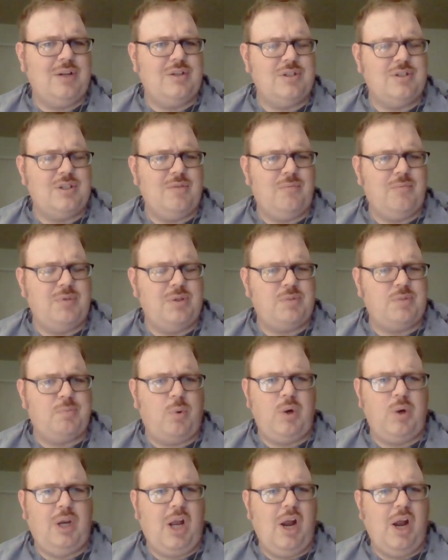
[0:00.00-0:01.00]
just a
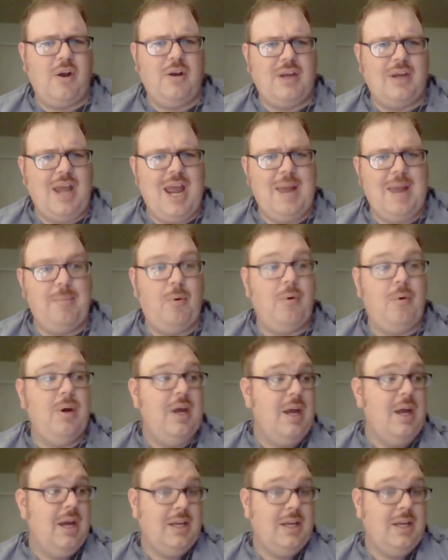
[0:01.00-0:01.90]
supporting character in Cable.